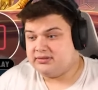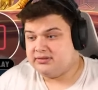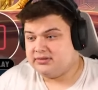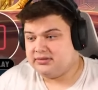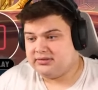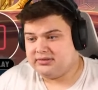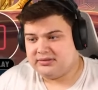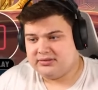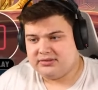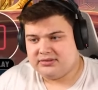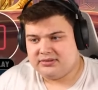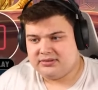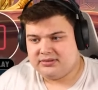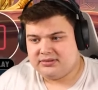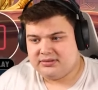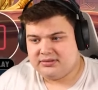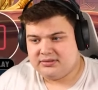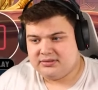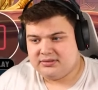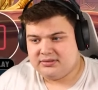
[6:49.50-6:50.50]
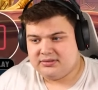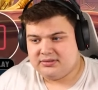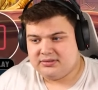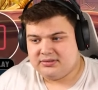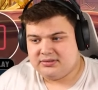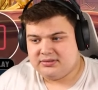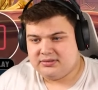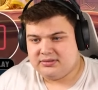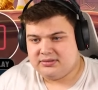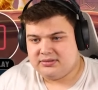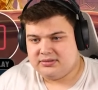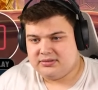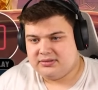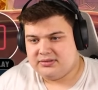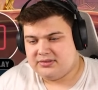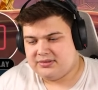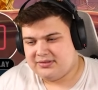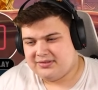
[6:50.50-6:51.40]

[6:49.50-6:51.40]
Nothing is said.